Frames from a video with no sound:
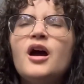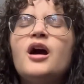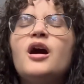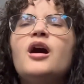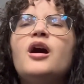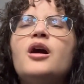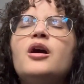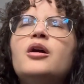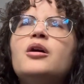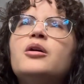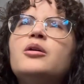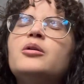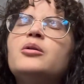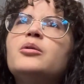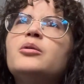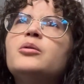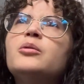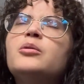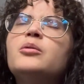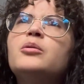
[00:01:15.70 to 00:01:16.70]

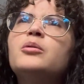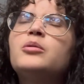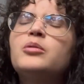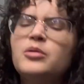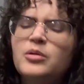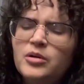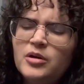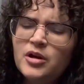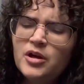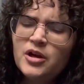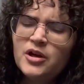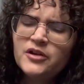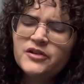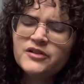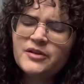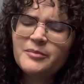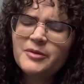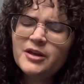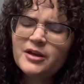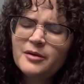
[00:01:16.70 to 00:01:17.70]
Oh,
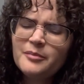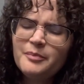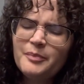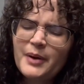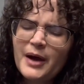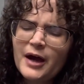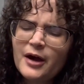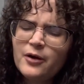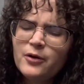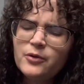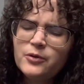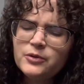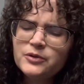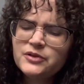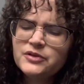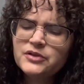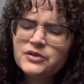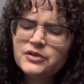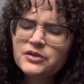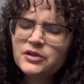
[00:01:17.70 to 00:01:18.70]
something
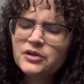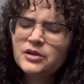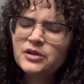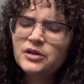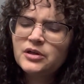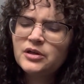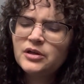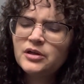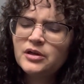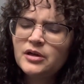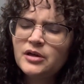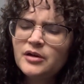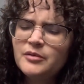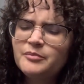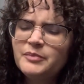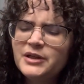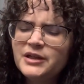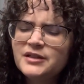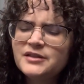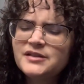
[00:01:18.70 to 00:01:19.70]
about
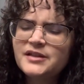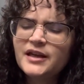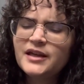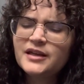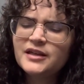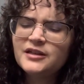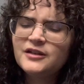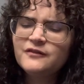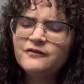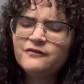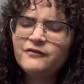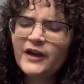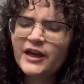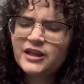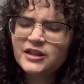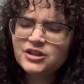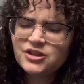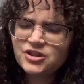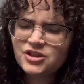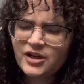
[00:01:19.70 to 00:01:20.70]
being taken
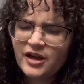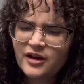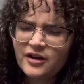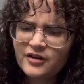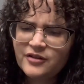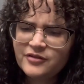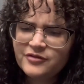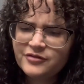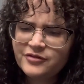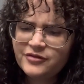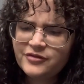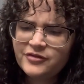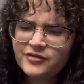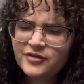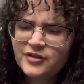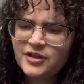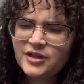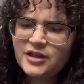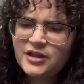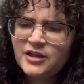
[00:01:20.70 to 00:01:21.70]
advantage of,
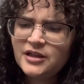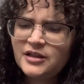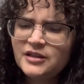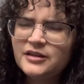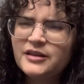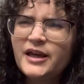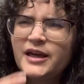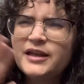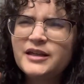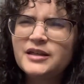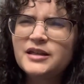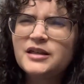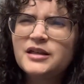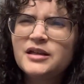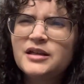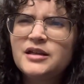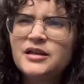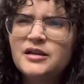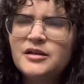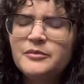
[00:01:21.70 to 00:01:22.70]
like
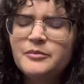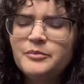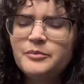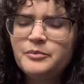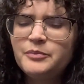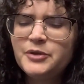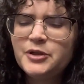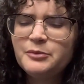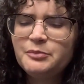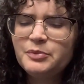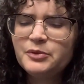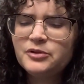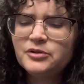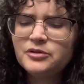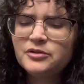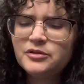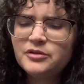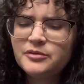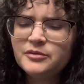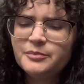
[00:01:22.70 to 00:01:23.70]

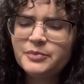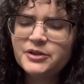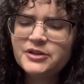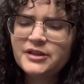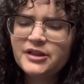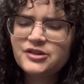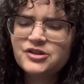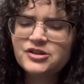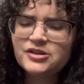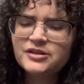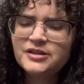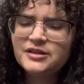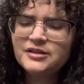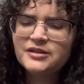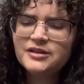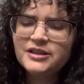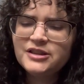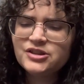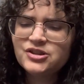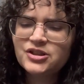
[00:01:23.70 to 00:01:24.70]
people potentially
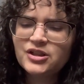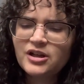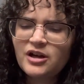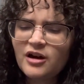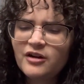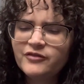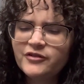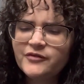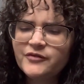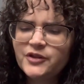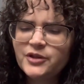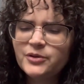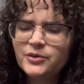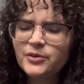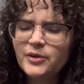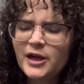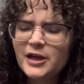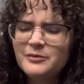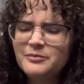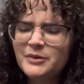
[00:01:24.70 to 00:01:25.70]
leeching off of you,
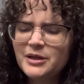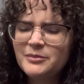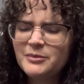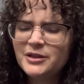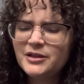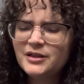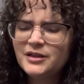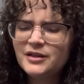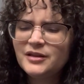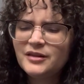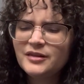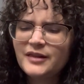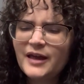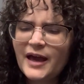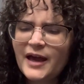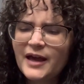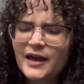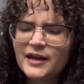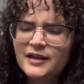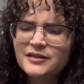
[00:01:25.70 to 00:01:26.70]
and maybe
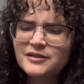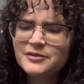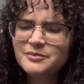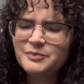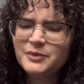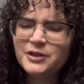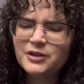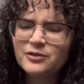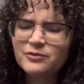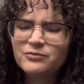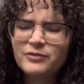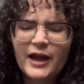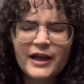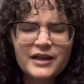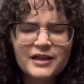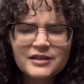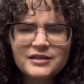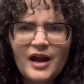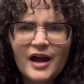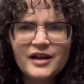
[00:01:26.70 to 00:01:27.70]
that being
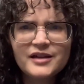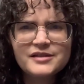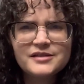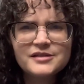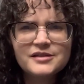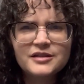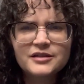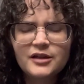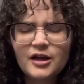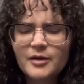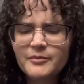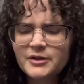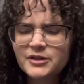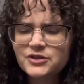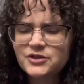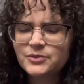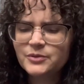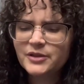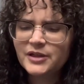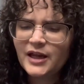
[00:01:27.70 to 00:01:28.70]
recognized and coming
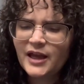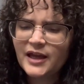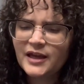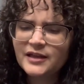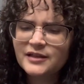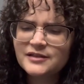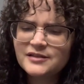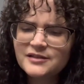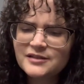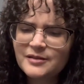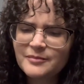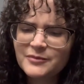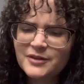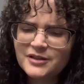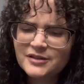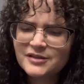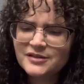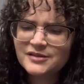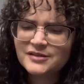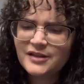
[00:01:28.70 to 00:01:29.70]
to an end,
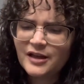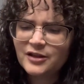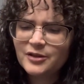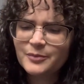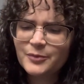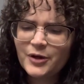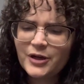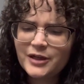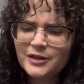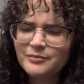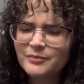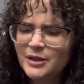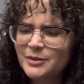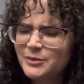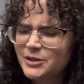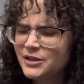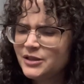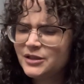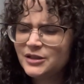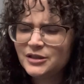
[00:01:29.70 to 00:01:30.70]
something to celebrate.
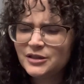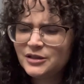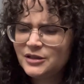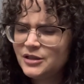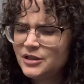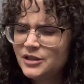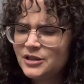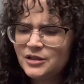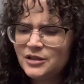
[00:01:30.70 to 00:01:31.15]
Maybe